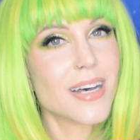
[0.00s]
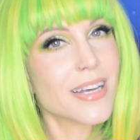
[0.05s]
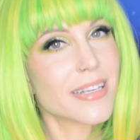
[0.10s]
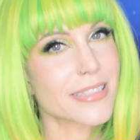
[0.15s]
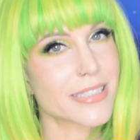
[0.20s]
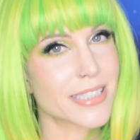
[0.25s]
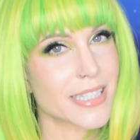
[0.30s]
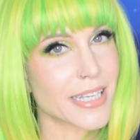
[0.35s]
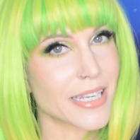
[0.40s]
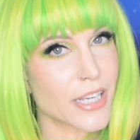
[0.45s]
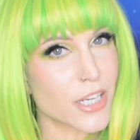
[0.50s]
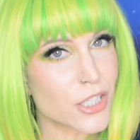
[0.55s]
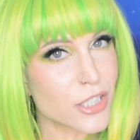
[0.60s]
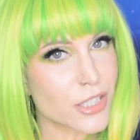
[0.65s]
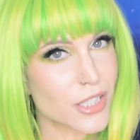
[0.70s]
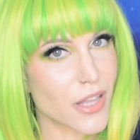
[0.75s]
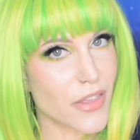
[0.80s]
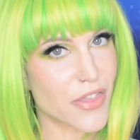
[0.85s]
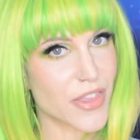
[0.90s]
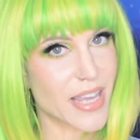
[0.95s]
See, here's
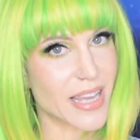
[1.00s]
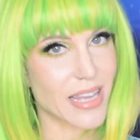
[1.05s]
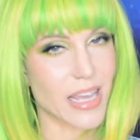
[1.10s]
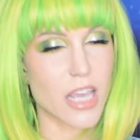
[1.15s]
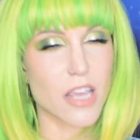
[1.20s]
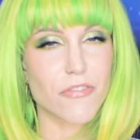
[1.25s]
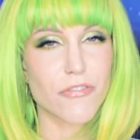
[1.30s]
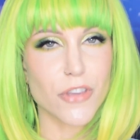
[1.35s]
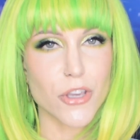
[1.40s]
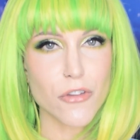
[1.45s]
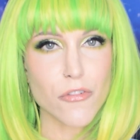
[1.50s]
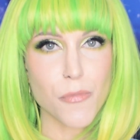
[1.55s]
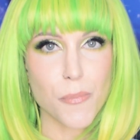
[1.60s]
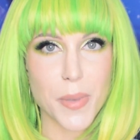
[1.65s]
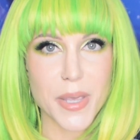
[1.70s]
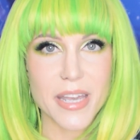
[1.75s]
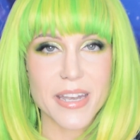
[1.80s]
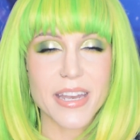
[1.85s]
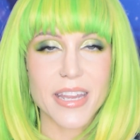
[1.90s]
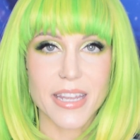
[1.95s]
the thing. If you've
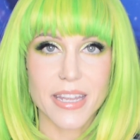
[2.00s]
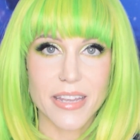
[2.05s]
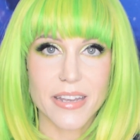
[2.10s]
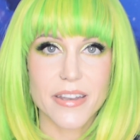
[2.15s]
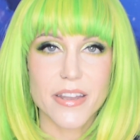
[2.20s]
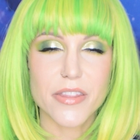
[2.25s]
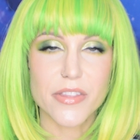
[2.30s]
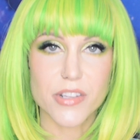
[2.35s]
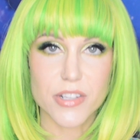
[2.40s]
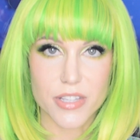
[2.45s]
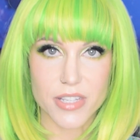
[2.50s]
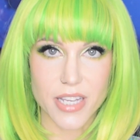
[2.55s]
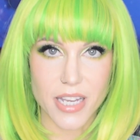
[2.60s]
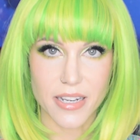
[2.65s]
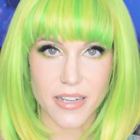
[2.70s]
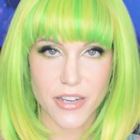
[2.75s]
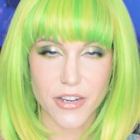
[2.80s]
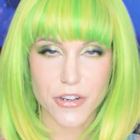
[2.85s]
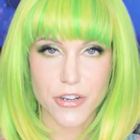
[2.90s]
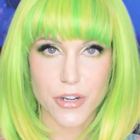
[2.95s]
been in the
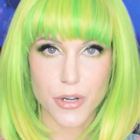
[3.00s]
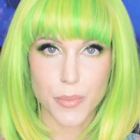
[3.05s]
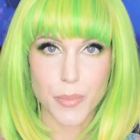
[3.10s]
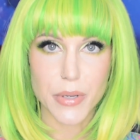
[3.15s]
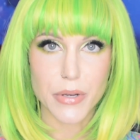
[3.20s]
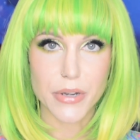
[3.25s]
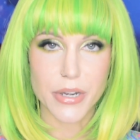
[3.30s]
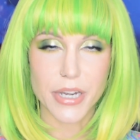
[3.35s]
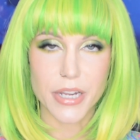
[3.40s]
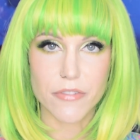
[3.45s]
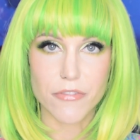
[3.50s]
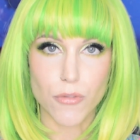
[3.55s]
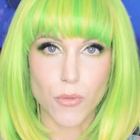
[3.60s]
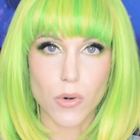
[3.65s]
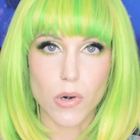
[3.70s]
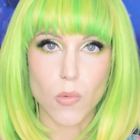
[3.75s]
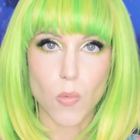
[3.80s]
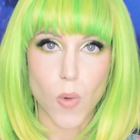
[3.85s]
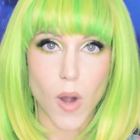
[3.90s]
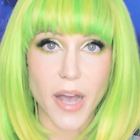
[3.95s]
skincare community
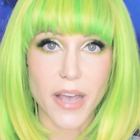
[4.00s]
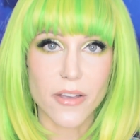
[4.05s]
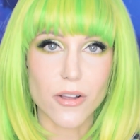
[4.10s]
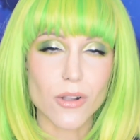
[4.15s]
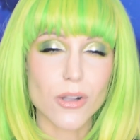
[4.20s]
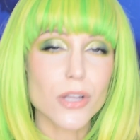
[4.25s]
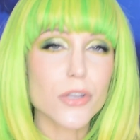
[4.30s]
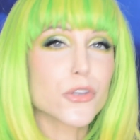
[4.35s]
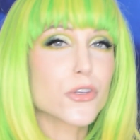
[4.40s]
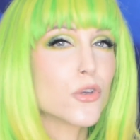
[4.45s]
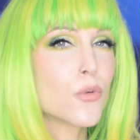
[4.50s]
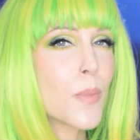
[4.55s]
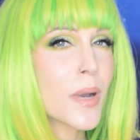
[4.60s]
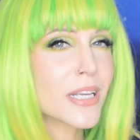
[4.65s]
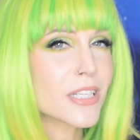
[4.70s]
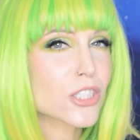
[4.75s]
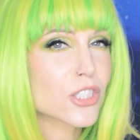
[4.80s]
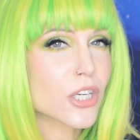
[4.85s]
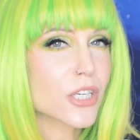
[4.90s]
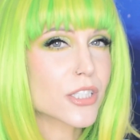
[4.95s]
for a while, you
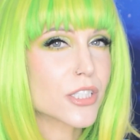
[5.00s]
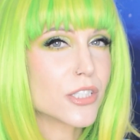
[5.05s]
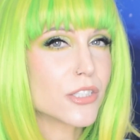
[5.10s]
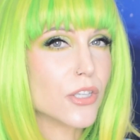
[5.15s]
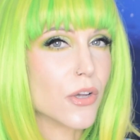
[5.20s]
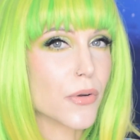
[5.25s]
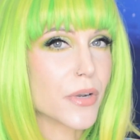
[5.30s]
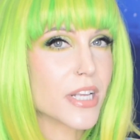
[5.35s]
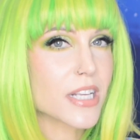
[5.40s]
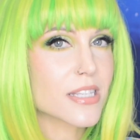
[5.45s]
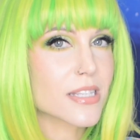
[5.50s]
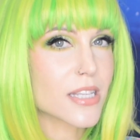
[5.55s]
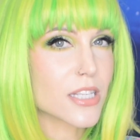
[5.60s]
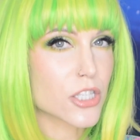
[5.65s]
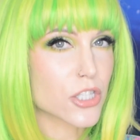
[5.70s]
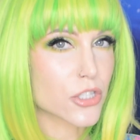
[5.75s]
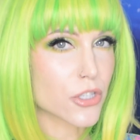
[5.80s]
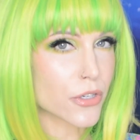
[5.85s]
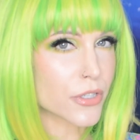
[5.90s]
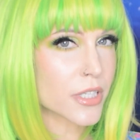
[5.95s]
might start to notice
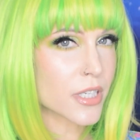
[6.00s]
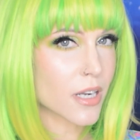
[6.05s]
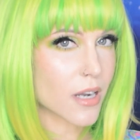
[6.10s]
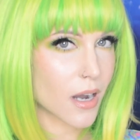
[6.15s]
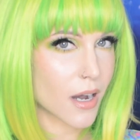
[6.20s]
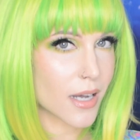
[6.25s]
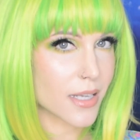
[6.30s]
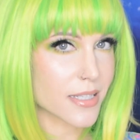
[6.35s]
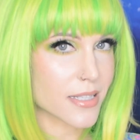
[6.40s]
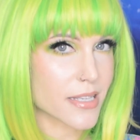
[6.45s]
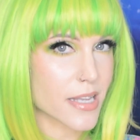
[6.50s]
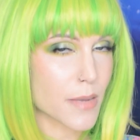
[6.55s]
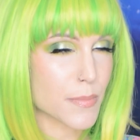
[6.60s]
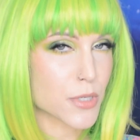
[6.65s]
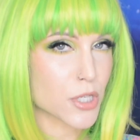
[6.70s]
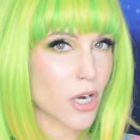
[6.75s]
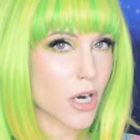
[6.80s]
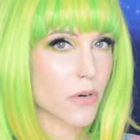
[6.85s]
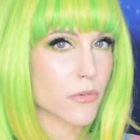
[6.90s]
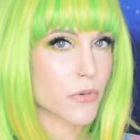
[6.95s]
that certain
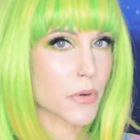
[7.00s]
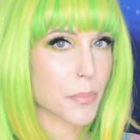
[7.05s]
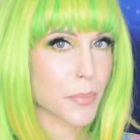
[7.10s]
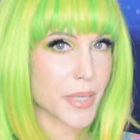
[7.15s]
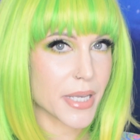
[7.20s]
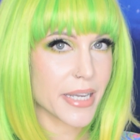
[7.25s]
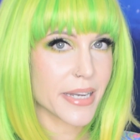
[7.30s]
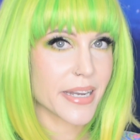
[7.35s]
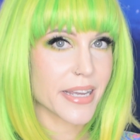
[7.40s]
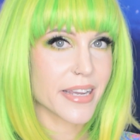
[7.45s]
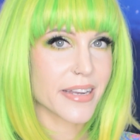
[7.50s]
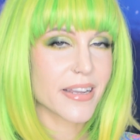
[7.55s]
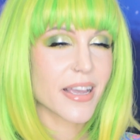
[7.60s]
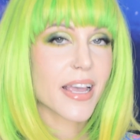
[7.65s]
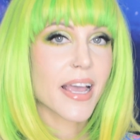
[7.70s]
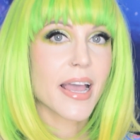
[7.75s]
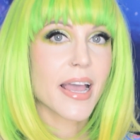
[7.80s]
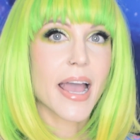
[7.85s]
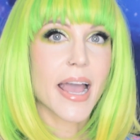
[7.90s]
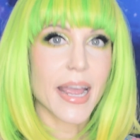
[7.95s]
concepts are repeated
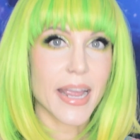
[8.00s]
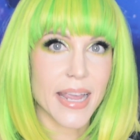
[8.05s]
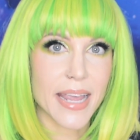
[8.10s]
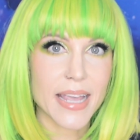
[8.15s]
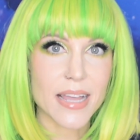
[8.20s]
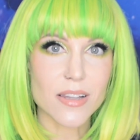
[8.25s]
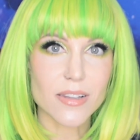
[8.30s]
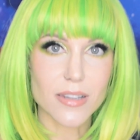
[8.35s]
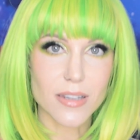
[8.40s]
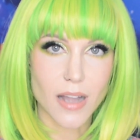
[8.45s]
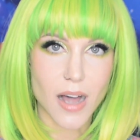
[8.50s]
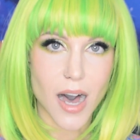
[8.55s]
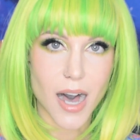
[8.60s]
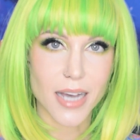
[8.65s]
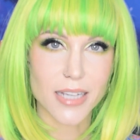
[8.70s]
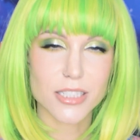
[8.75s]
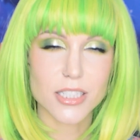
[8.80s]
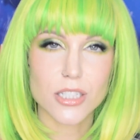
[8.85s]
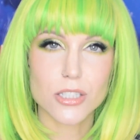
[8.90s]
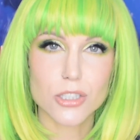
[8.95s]
a
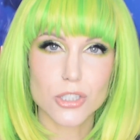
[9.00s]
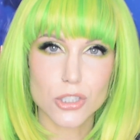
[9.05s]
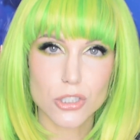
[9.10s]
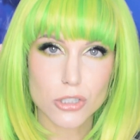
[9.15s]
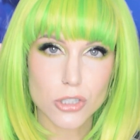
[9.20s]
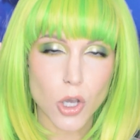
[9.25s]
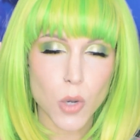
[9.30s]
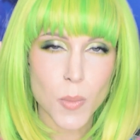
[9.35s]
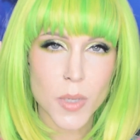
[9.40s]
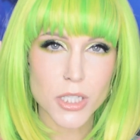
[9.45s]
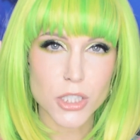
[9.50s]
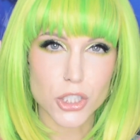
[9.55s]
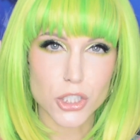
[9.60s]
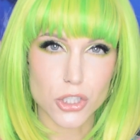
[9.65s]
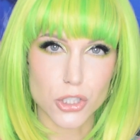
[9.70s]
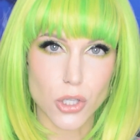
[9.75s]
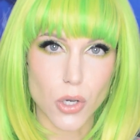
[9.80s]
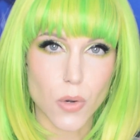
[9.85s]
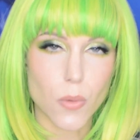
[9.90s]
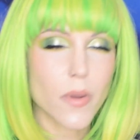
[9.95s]
lot, so much
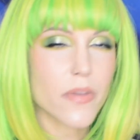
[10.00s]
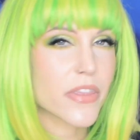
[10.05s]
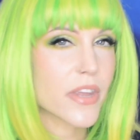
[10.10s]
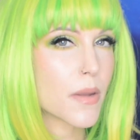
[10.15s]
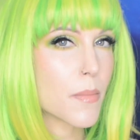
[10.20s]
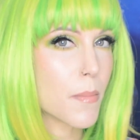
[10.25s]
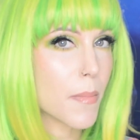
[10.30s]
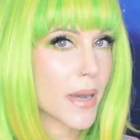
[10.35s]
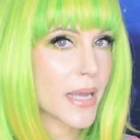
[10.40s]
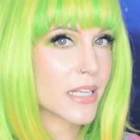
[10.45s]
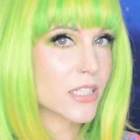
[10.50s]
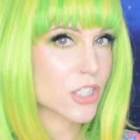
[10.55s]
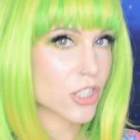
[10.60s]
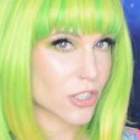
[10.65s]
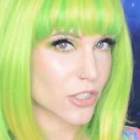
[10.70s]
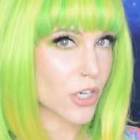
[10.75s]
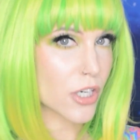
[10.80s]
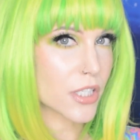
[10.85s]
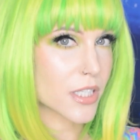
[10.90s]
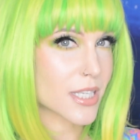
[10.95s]
so that it might
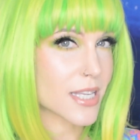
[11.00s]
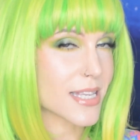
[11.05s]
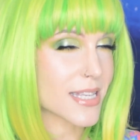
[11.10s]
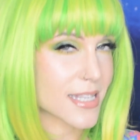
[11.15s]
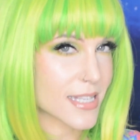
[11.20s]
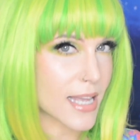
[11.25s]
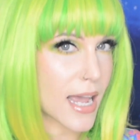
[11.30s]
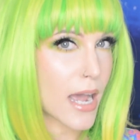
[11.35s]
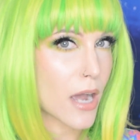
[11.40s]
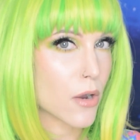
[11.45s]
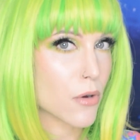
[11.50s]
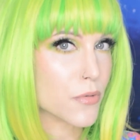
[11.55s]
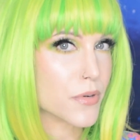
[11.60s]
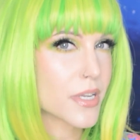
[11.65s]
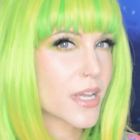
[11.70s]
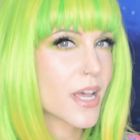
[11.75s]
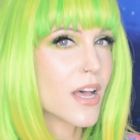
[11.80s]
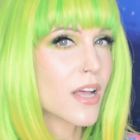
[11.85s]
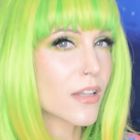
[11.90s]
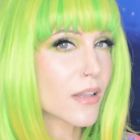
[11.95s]
start to
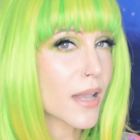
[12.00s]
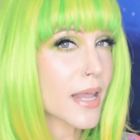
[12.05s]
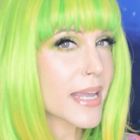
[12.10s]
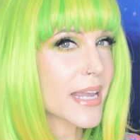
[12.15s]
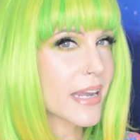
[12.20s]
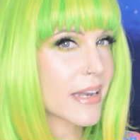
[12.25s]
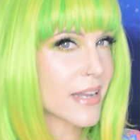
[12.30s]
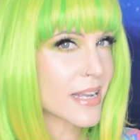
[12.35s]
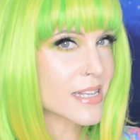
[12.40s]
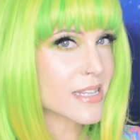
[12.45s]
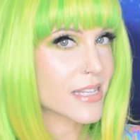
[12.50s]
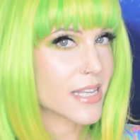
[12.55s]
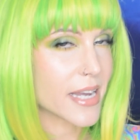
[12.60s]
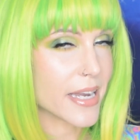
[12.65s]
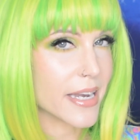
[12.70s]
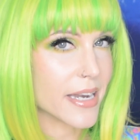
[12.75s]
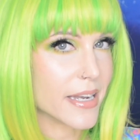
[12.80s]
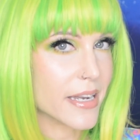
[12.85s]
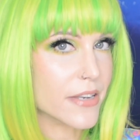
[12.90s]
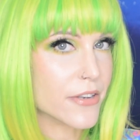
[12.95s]
sound like it is
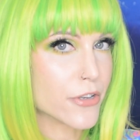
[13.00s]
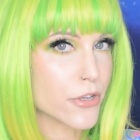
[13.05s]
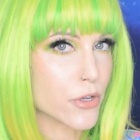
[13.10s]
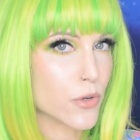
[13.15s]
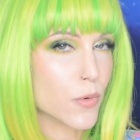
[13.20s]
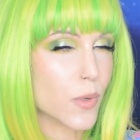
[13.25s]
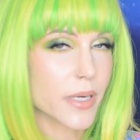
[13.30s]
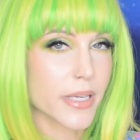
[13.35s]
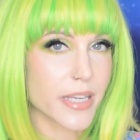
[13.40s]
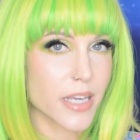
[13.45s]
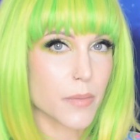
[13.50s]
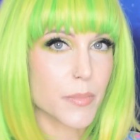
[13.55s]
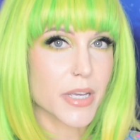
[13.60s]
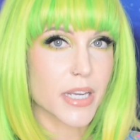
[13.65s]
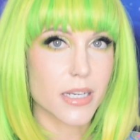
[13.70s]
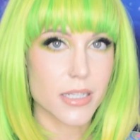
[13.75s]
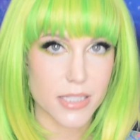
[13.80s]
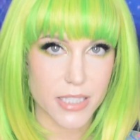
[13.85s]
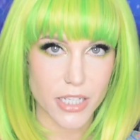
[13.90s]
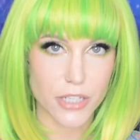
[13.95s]
getting into
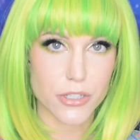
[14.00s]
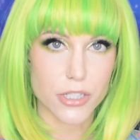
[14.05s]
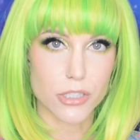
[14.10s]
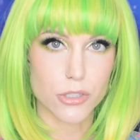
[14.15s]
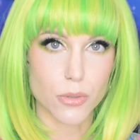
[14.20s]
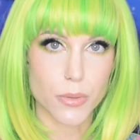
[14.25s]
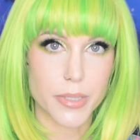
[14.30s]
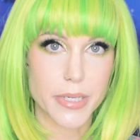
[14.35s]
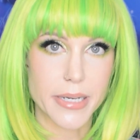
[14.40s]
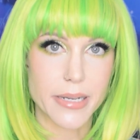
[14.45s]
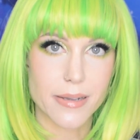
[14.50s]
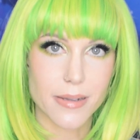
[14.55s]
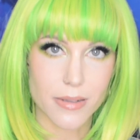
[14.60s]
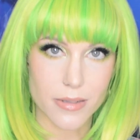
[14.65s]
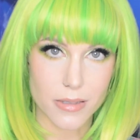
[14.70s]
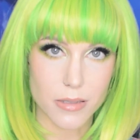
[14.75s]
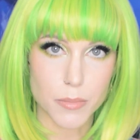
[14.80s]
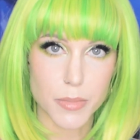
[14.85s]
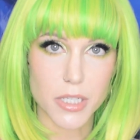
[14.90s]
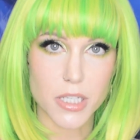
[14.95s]
gimmick territory.
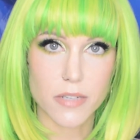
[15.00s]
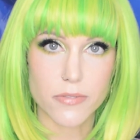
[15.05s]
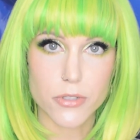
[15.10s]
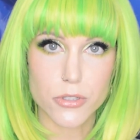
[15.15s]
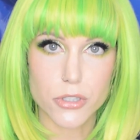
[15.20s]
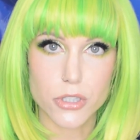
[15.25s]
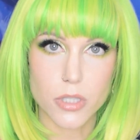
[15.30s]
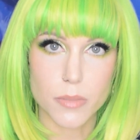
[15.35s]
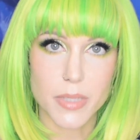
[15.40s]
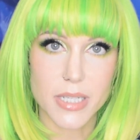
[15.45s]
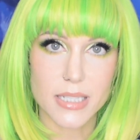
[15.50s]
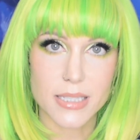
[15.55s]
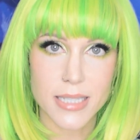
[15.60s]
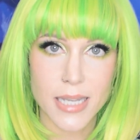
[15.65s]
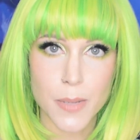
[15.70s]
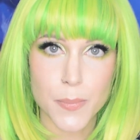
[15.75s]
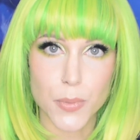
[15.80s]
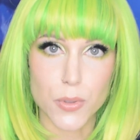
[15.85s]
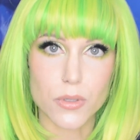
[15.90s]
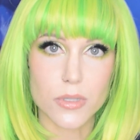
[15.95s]
Let me give you some
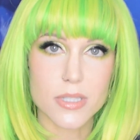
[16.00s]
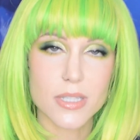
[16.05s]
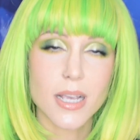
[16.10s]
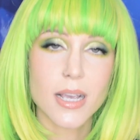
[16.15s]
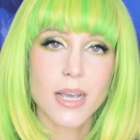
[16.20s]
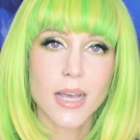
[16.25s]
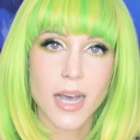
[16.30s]
examples.